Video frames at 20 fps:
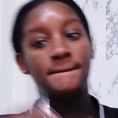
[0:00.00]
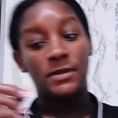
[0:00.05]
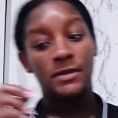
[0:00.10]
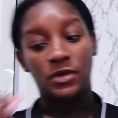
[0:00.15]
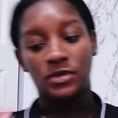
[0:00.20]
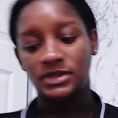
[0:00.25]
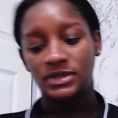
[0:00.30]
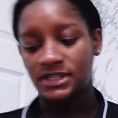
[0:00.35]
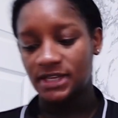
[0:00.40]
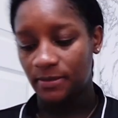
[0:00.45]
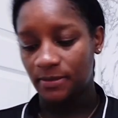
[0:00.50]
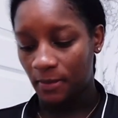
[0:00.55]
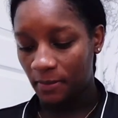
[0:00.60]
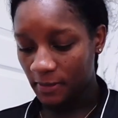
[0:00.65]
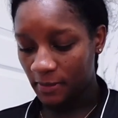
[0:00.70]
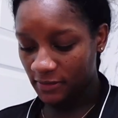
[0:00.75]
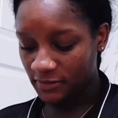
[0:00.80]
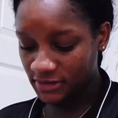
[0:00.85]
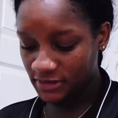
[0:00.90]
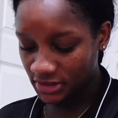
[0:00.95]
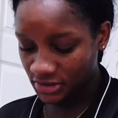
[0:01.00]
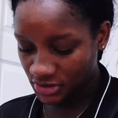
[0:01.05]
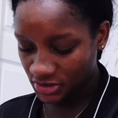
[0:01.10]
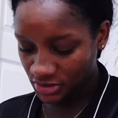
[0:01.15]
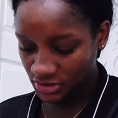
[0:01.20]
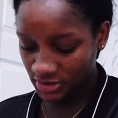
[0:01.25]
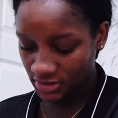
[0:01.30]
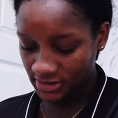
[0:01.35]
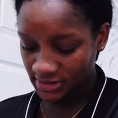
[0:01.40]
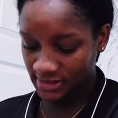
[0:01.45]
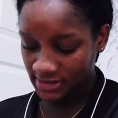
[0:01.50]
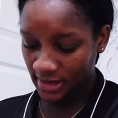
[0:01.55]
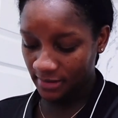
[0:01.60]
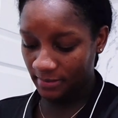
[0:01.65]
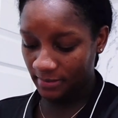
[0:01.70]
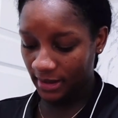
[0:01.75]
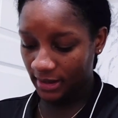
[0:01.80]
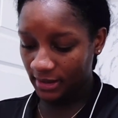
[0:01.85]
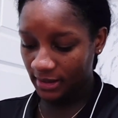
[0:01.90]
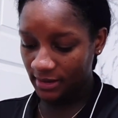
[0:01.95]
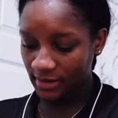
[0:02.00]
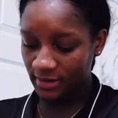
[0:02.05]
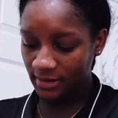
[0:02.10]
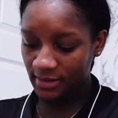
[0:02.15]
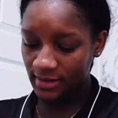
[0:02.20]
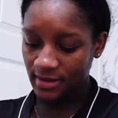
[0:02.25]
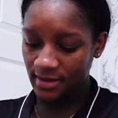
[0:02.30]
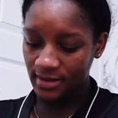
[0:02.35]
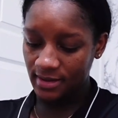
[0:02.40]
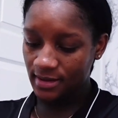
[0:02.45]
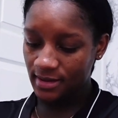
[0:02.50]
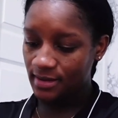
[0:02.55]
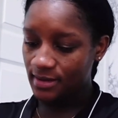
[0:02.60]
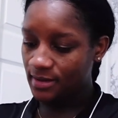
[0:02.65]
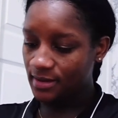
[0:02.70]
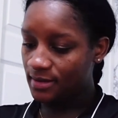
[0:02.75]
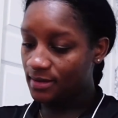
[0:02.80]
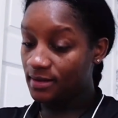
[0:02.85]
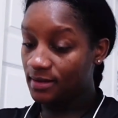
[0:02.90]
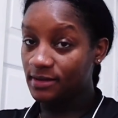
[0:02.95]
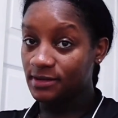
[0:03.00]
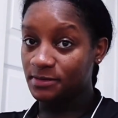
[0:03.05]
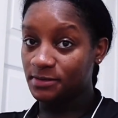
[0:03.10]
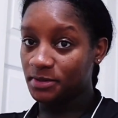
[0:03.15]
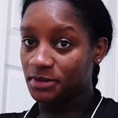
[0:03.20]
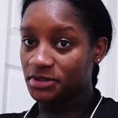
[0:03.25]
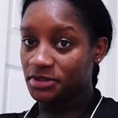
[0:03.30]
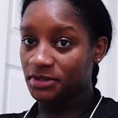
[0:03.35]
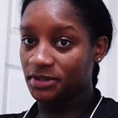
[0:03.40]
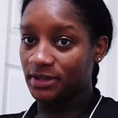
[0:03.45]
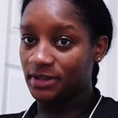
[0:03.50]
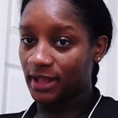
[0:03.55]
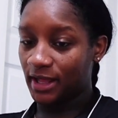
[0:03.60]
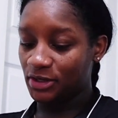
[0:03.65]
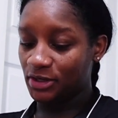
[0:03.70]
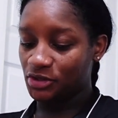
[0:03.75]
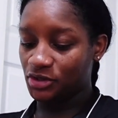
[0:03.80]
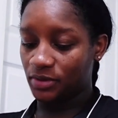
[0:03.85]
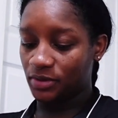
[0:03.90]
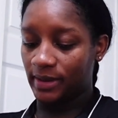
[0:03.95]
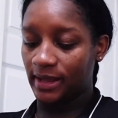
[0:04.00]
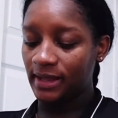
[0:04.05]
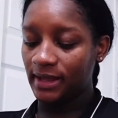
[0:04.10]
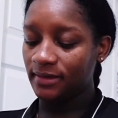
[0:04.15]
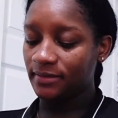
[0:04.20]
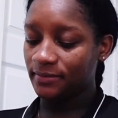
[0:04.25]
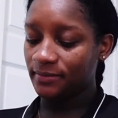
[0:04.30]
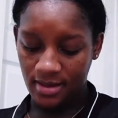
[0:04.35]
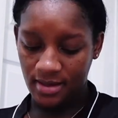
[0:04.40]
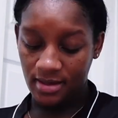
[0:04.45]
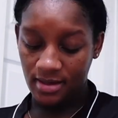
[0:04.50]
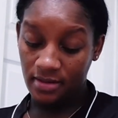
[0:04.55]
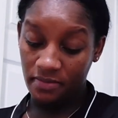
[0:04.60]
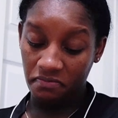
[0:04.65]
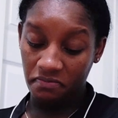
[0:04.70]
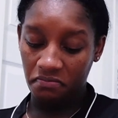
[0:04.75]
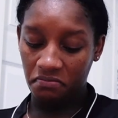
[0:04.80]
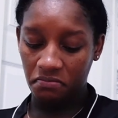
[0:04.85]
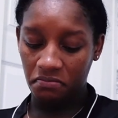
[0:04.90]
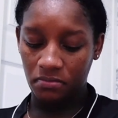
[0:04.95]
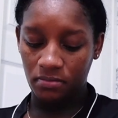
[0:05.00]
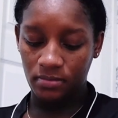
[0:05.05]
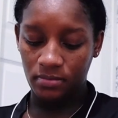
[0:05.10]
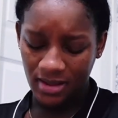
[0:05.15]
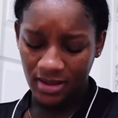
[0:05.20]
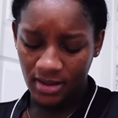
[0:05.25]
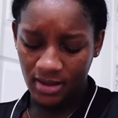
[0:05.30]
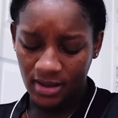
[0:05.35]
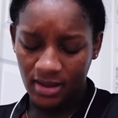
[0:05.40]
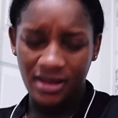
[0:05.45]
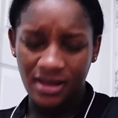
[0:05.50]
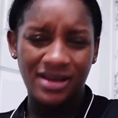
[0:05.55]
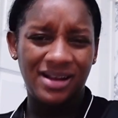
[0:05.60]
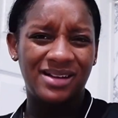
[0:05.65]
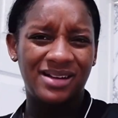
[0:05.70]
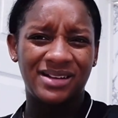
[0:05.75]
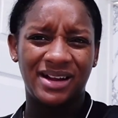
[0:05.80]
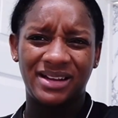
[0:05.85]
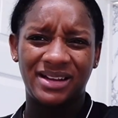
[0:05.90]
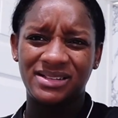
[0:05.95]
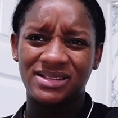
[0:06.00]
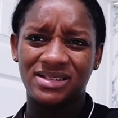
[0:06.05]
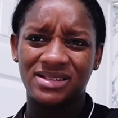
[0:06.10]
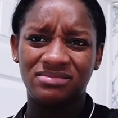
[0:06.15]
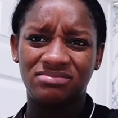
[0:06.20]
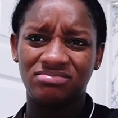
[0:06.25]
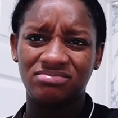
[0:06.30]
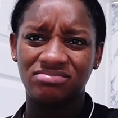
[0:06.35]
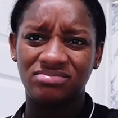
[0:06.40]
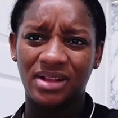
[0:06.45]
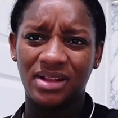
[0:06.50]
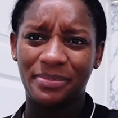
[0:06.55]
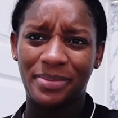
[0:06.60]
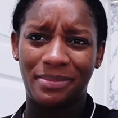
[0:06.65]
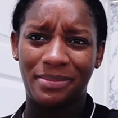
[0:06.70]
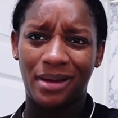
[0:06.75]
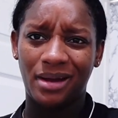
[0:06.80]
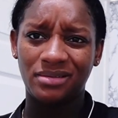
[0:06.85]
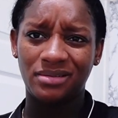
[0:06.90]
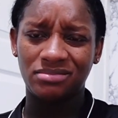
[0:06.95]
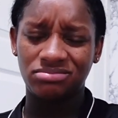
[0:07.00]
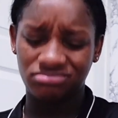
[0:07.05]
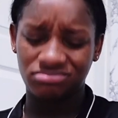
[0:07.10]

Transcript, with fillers: I'll just keep a pair of scissors on standby, especially in the entryway. Hmm. All right, I'll be back.